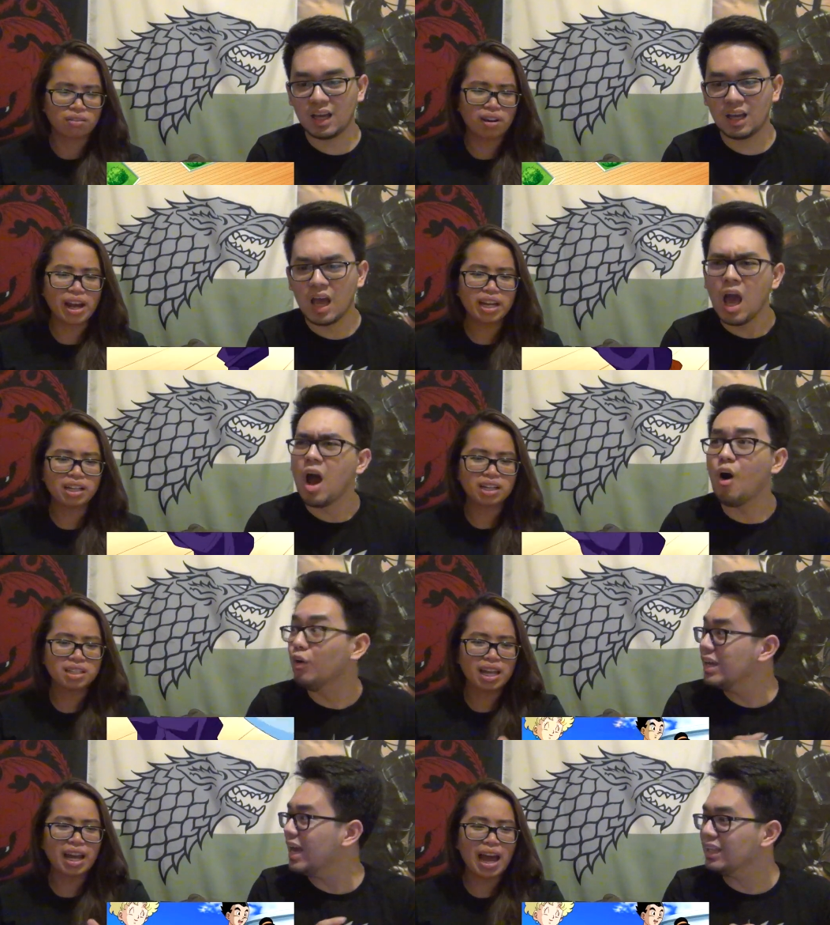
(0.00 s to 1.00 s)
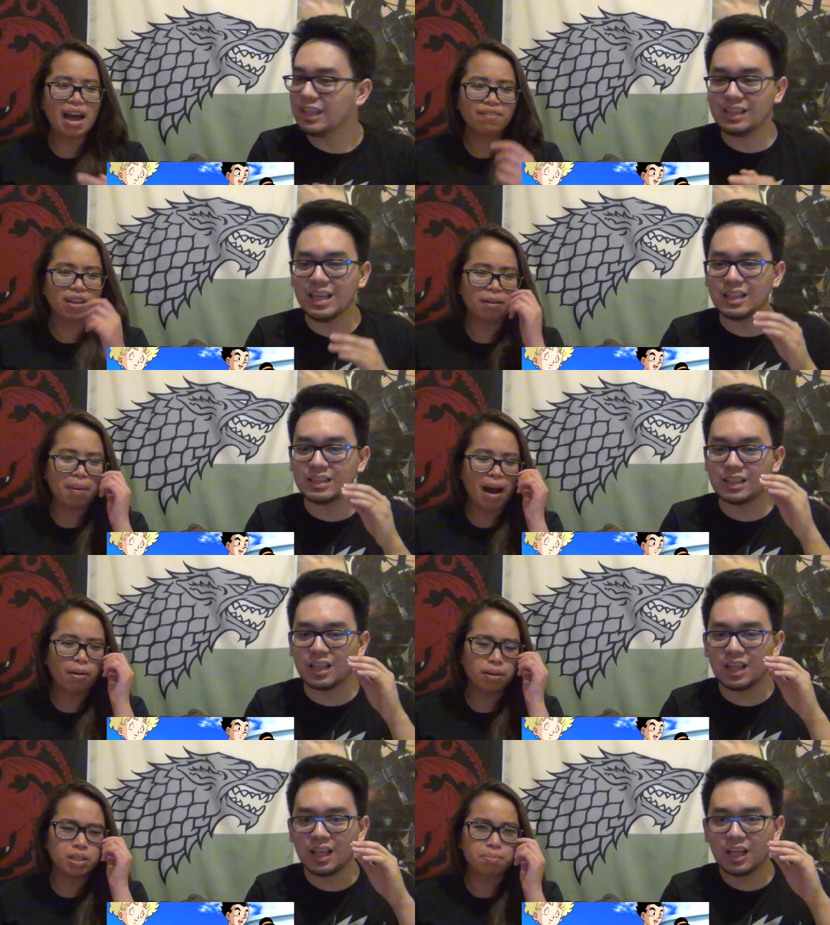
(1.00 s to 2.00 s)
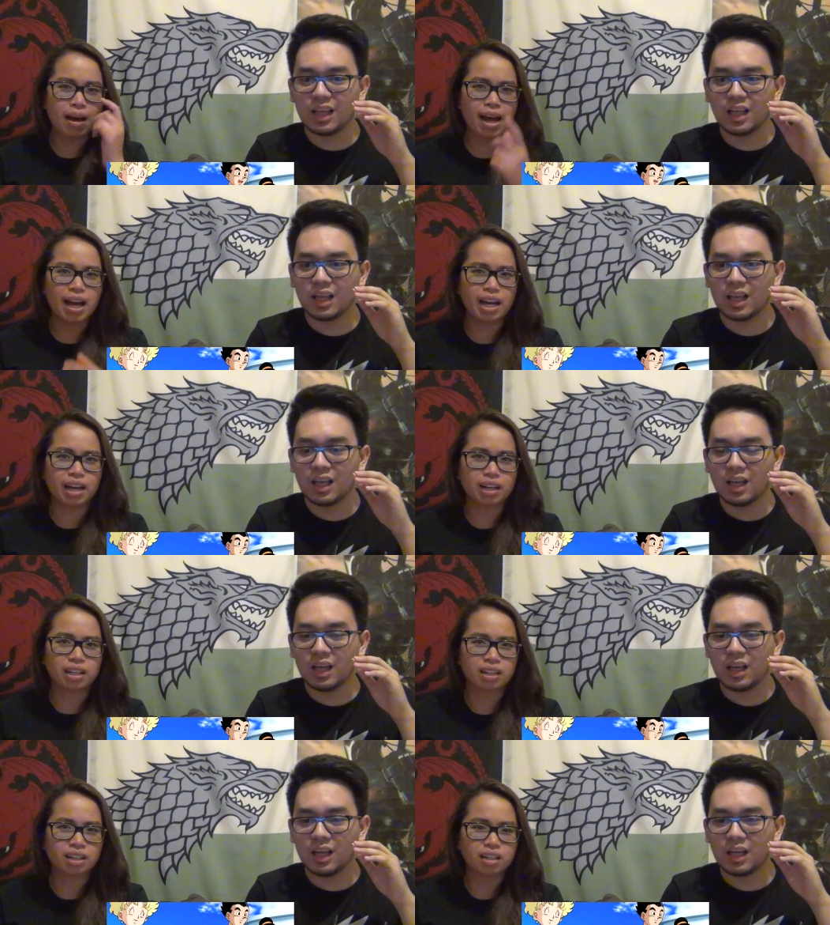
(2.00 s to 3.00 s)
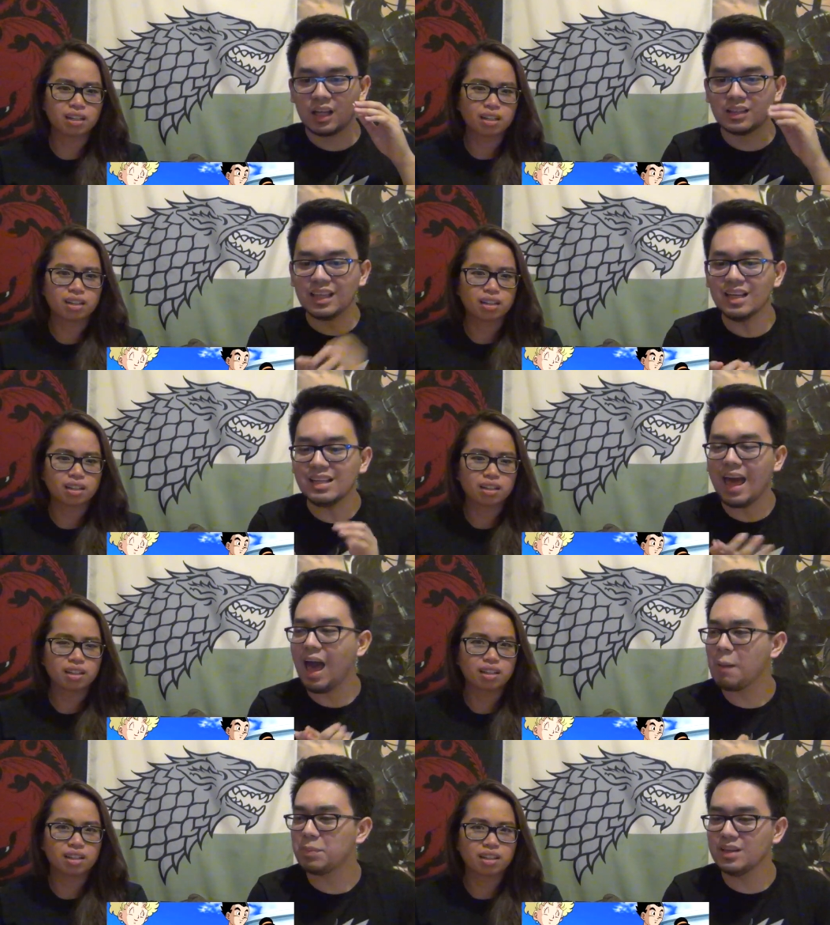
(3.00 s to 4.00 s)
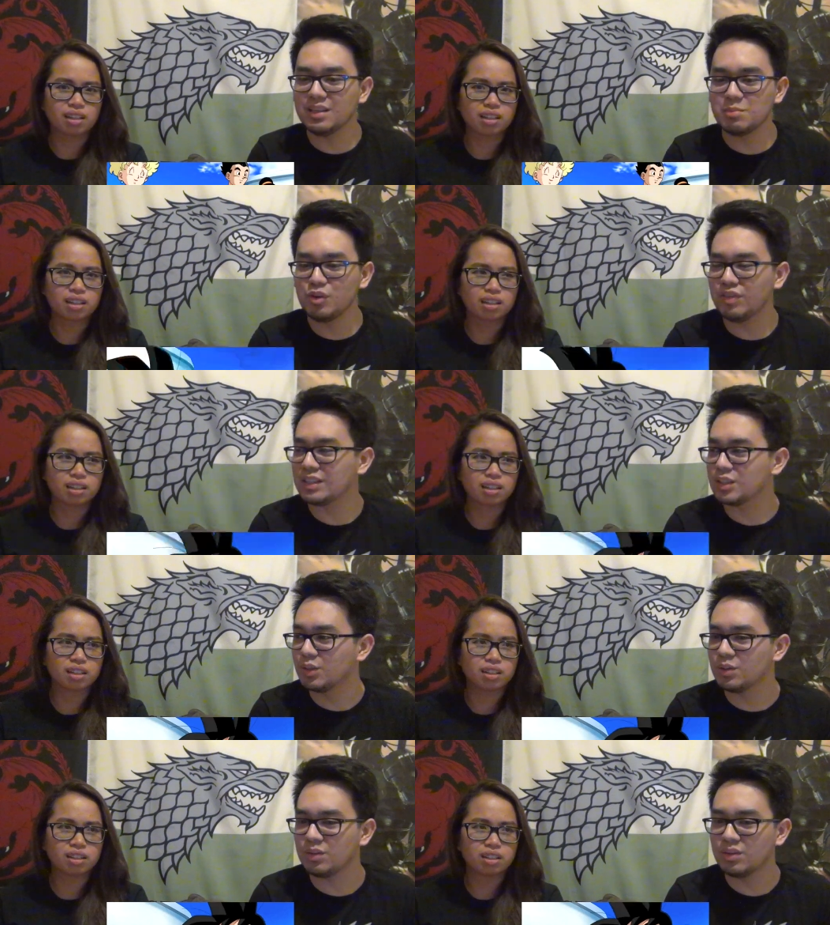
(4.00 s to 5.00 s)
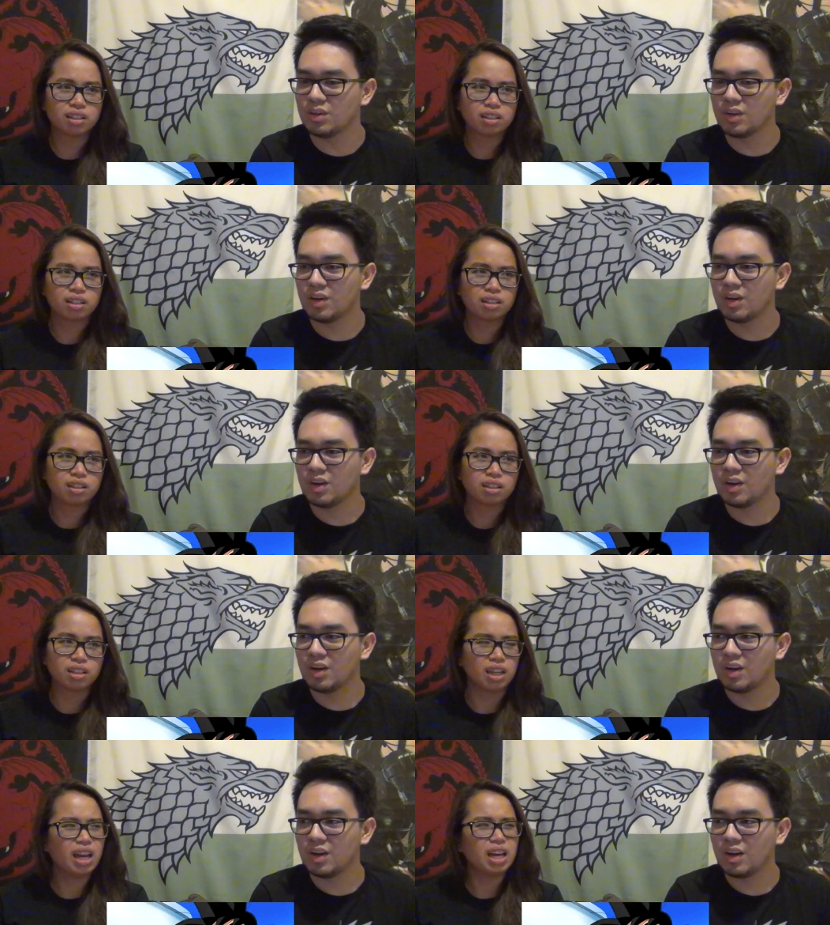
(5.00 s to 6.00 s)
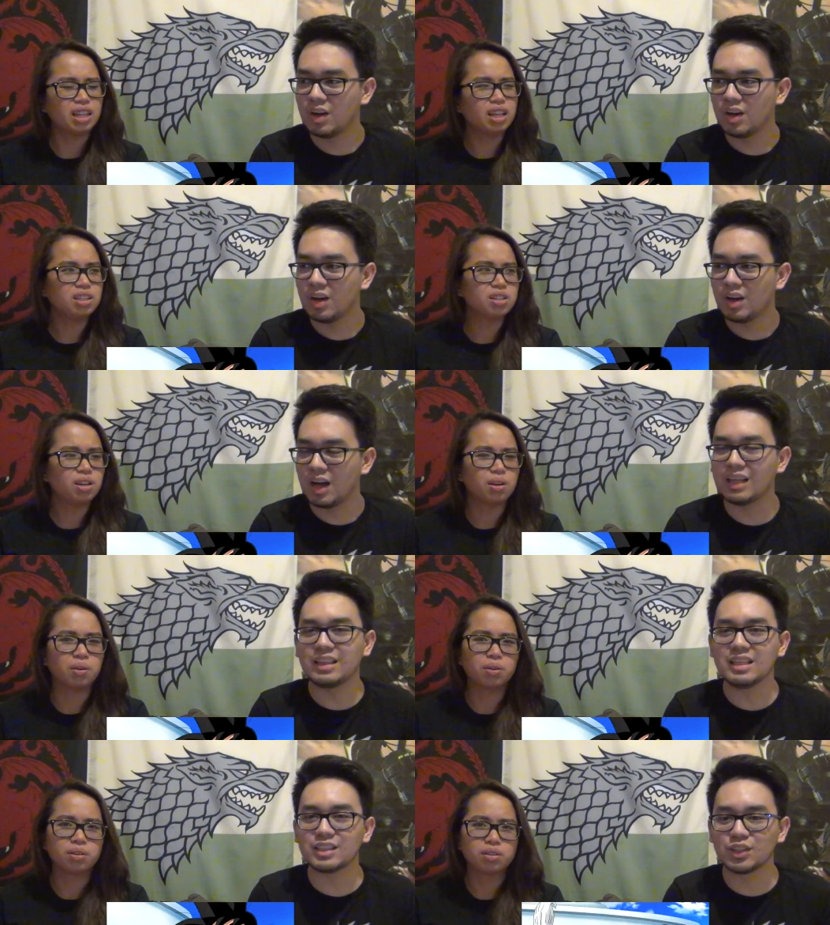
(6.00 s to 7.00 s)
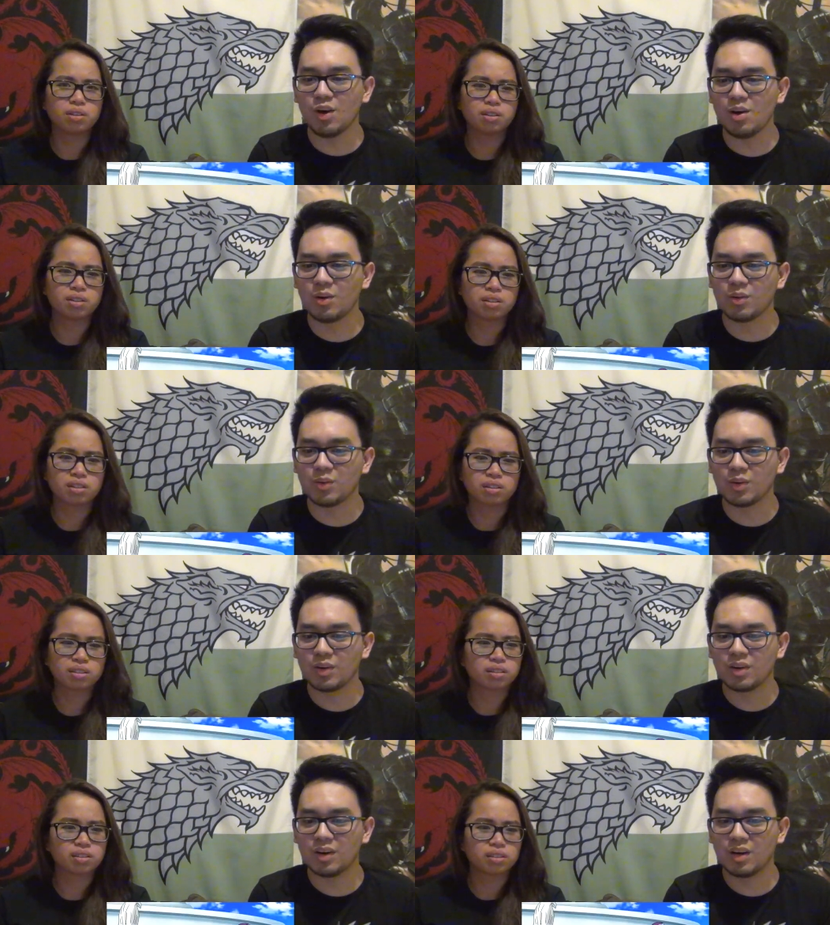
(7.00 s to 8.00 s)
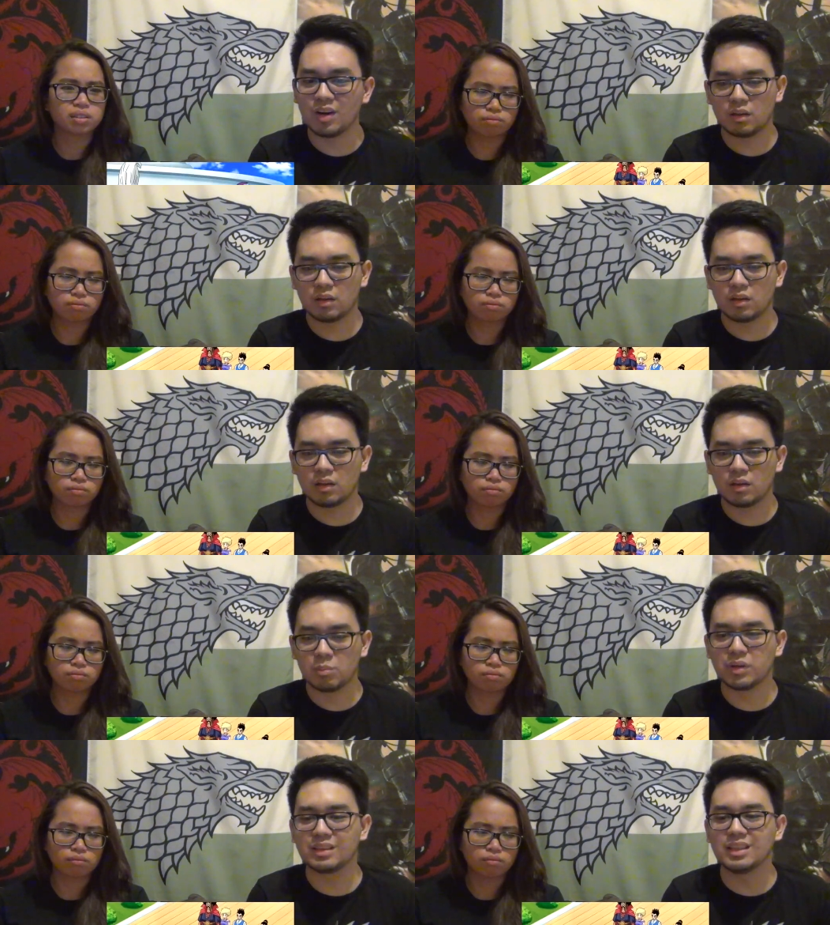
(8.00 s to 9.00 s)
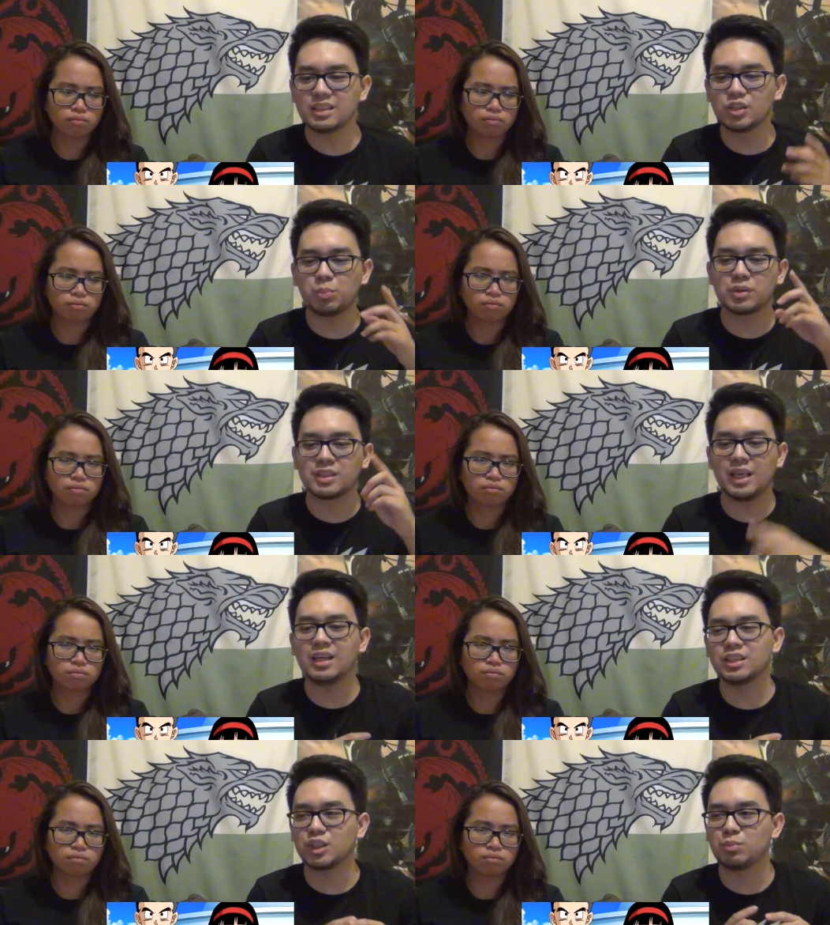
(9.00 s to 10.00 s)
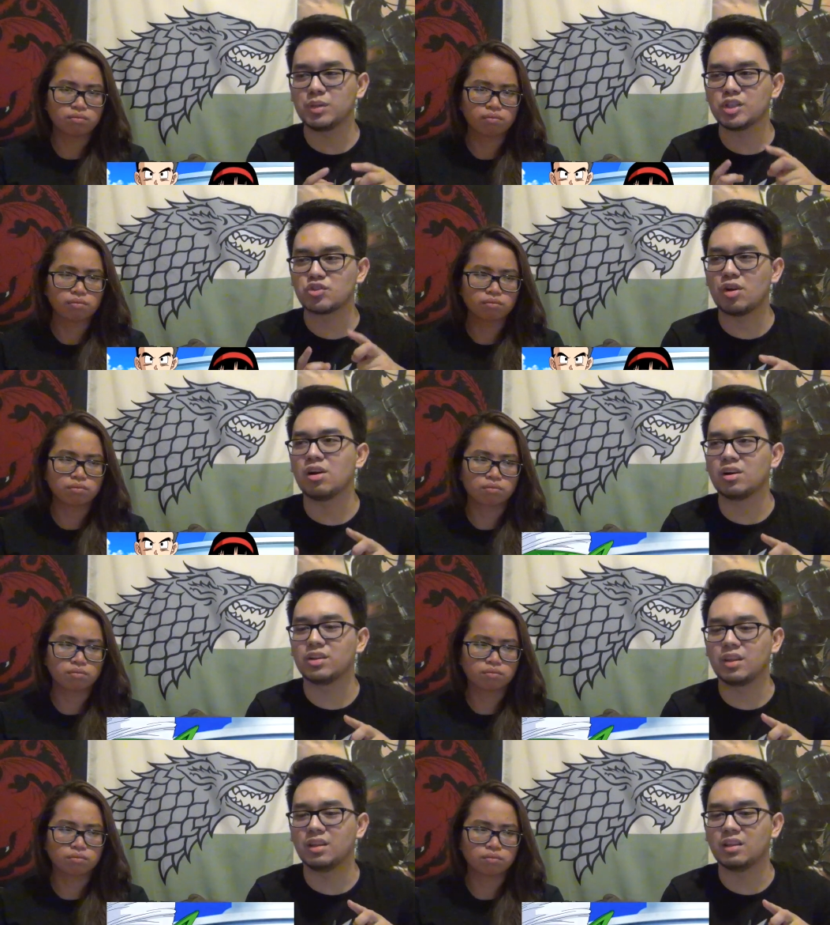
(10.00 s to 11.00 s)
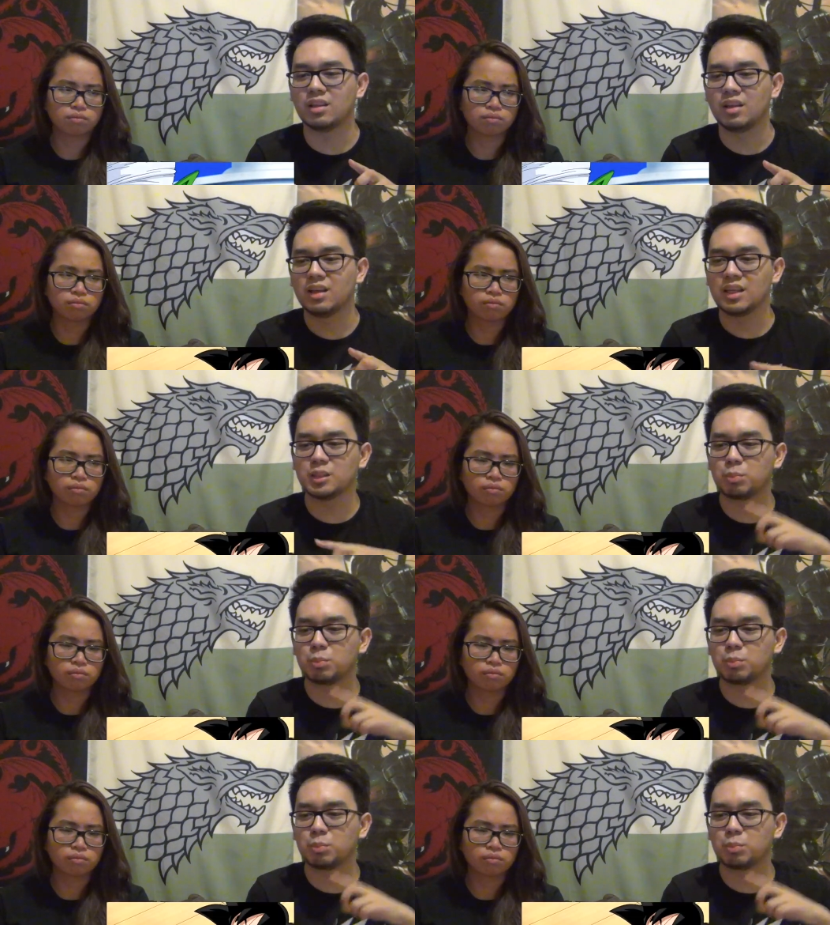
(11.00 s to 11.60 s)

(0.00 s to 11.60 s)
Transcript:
Speaker 1: Right, because oh, they yeah, have their powers back. Didn't that happen in the movie too?
Speaker 2: Yeah, I think so.
Speaker 1: I think so. But this Super Saiyan should be stronger than his